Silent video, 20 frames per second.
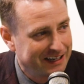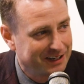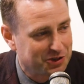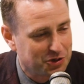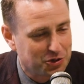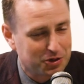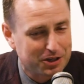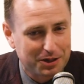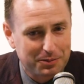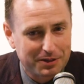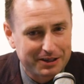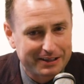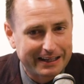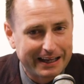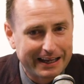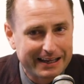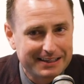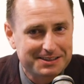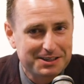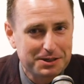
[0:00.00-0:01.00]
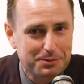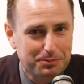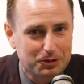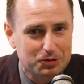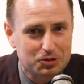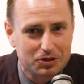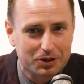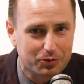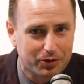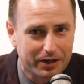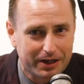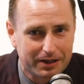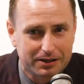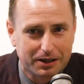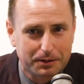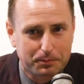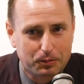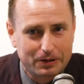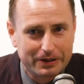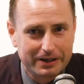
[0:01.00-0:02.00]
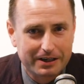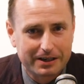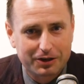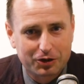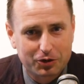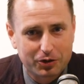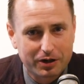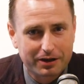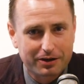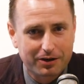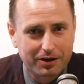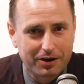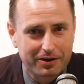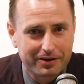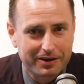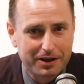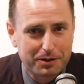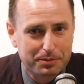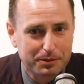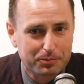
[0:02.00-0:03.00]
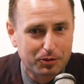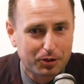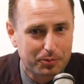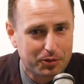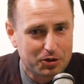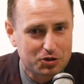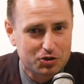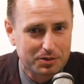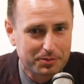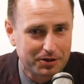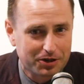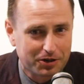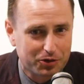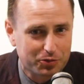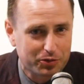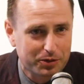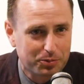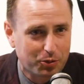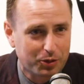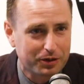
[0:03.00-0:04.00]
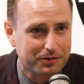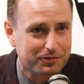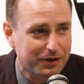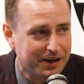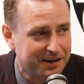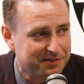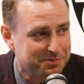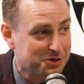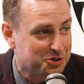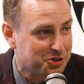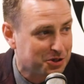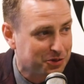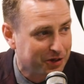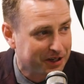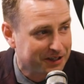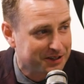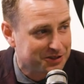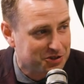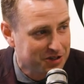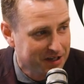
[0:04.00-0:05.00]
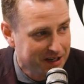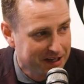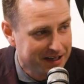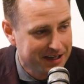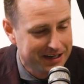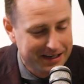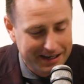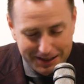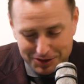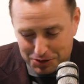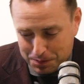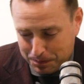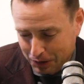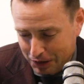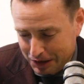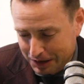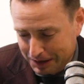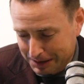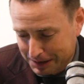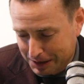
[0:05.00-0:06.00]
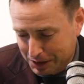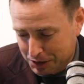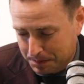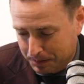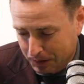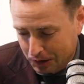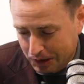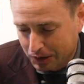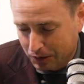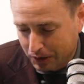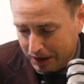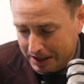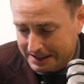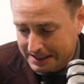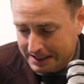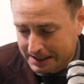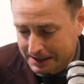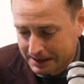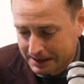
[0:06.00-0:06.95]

when you think about an eighteen percent rate, like putting it on a credit card, and now people are pitching about a three point five percent rate. It's, it's, it's pretty, it's pretty crazy. That's